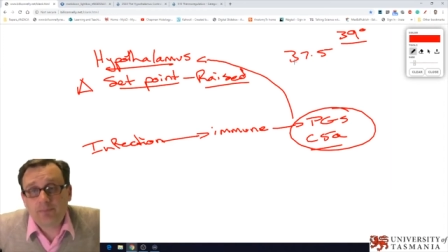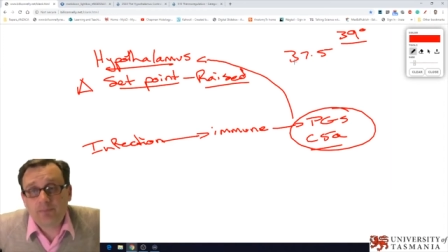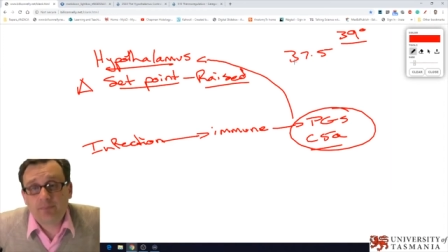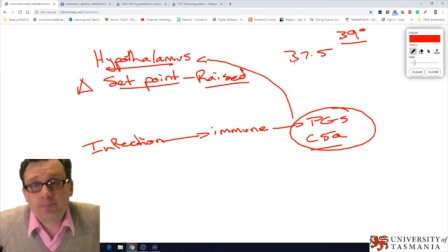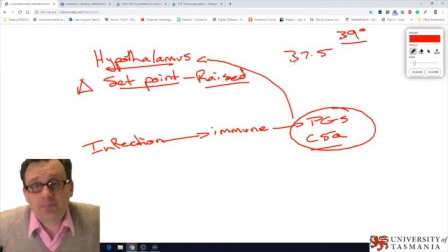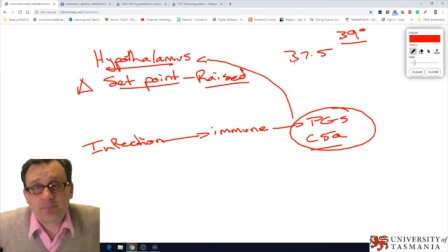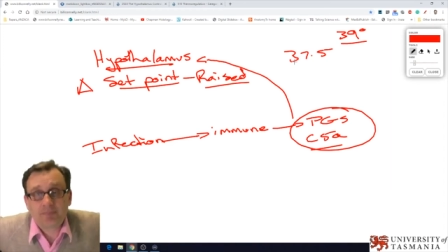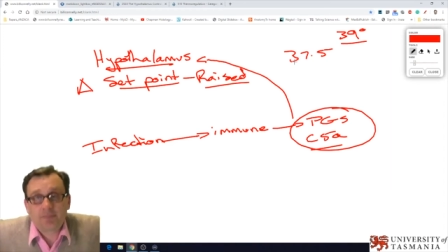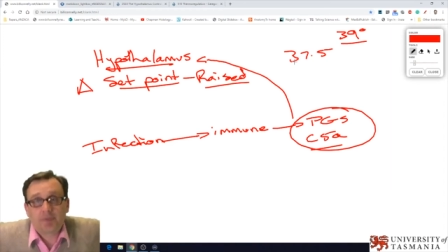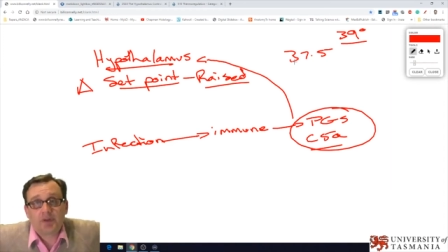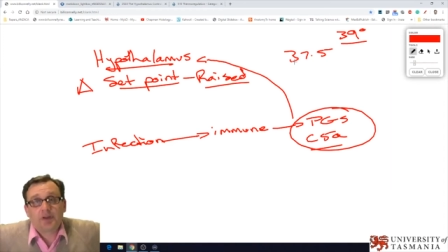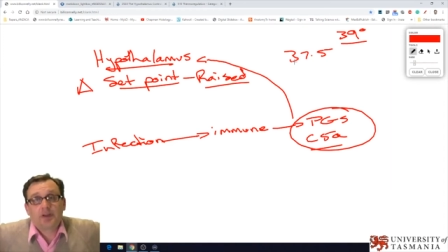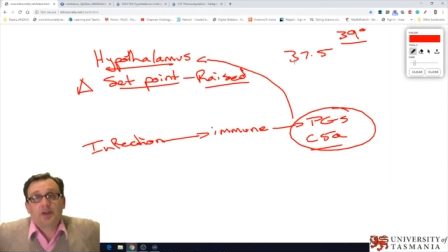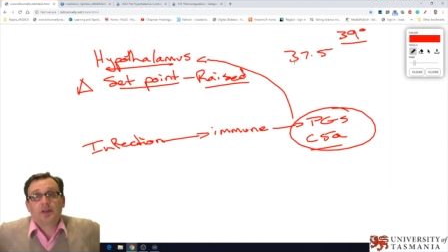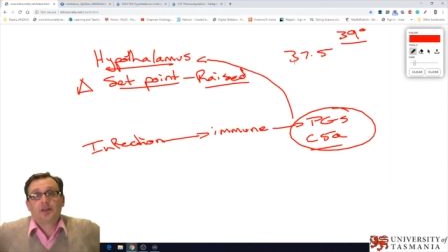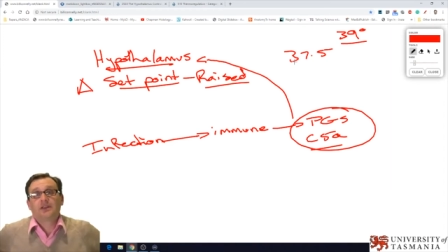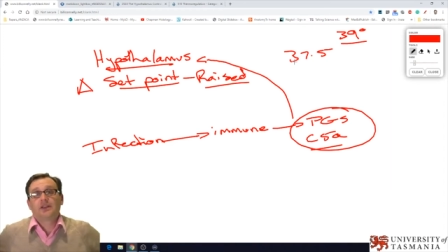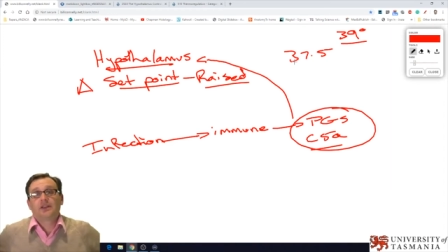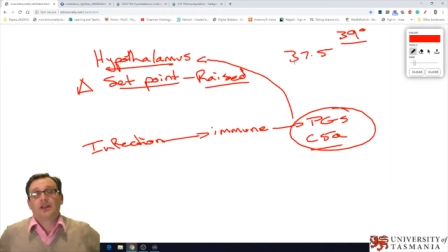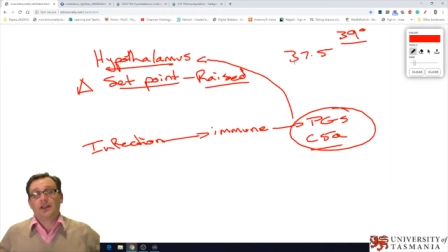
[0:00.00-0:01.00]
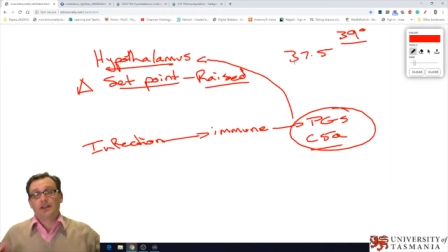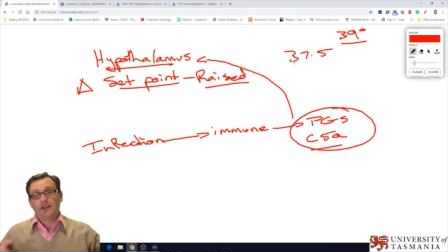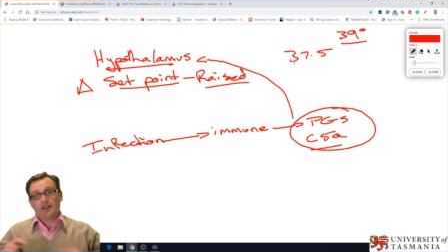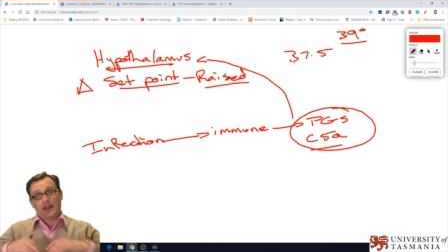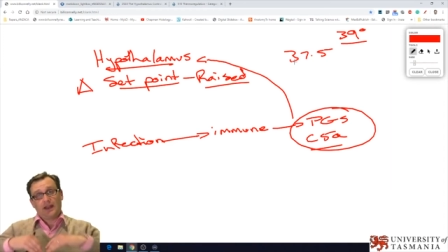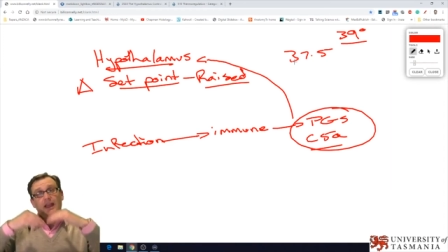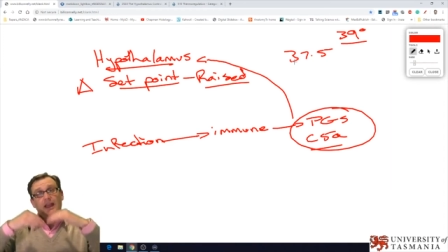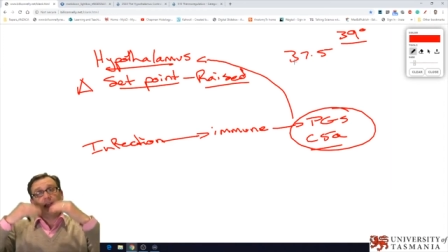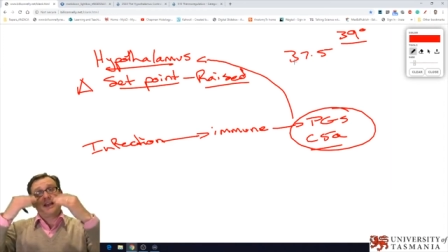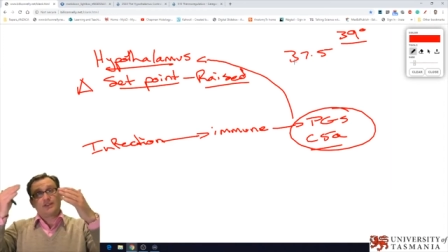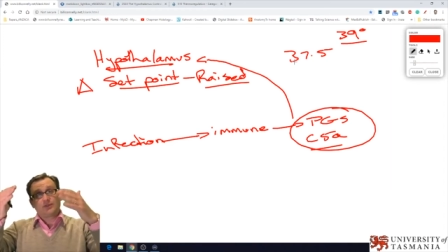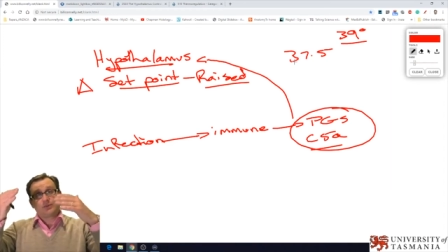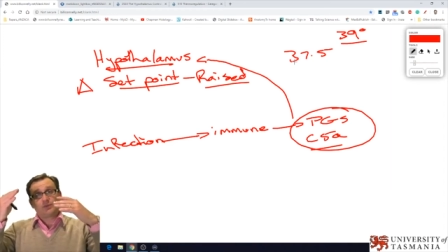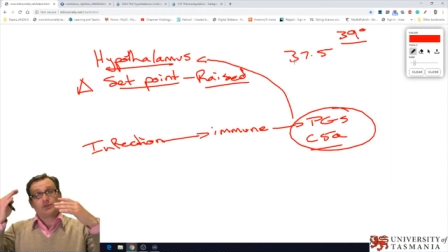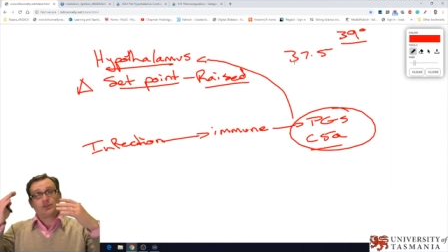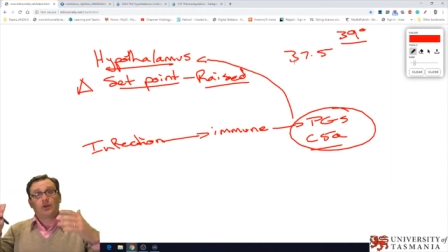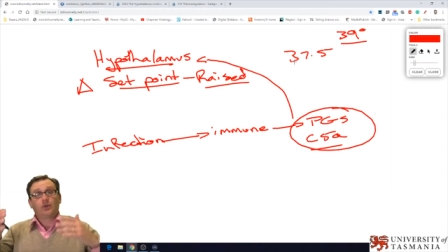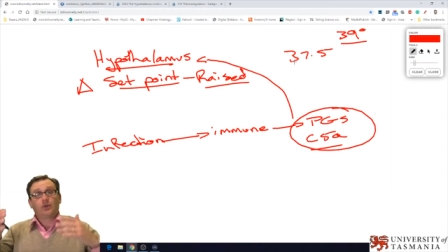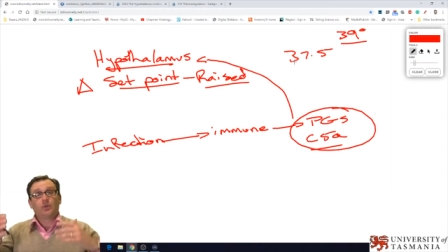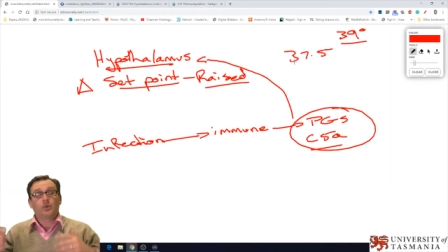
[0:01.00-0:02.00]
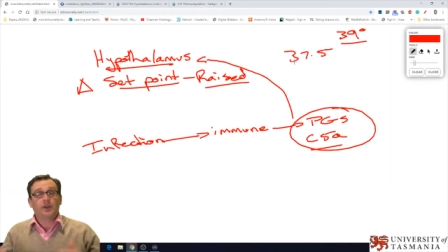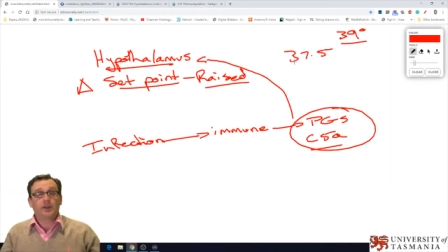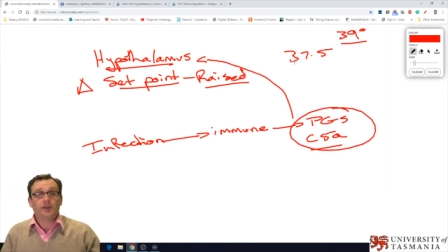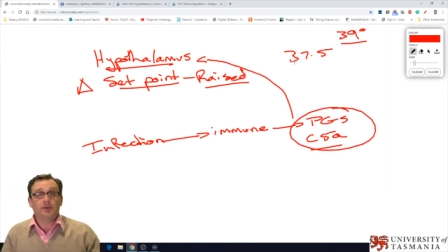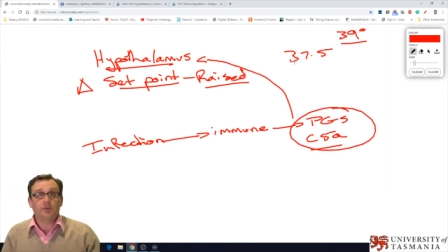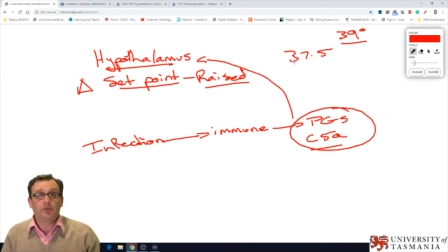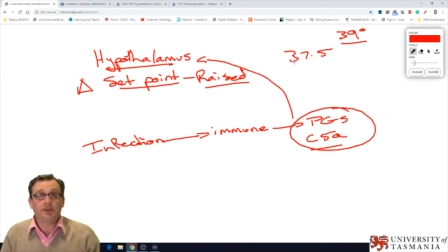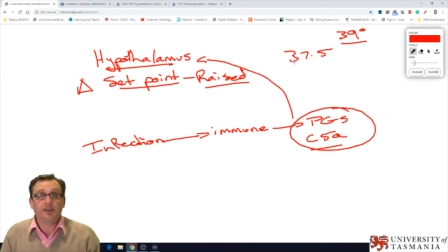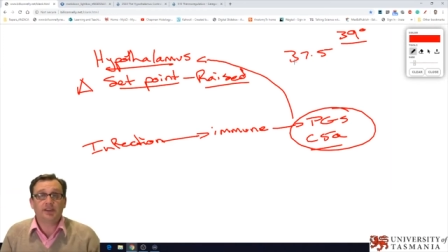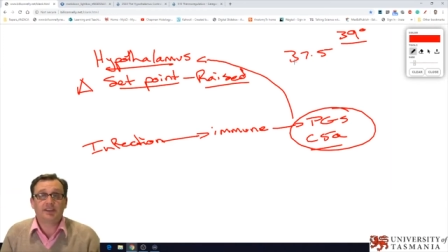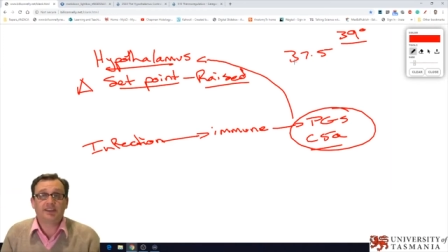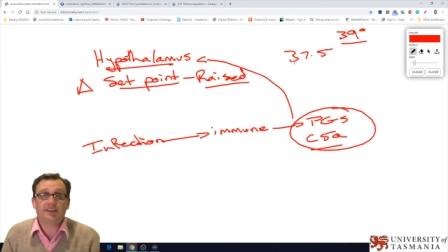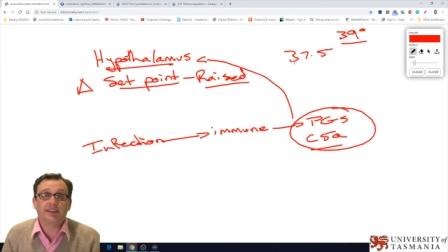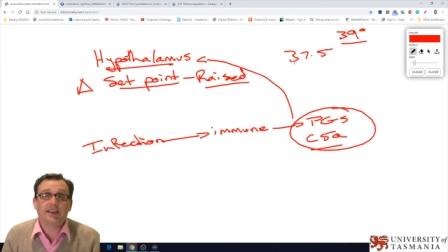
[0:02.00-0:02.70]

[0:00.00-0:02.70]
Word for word: um, and and as a result we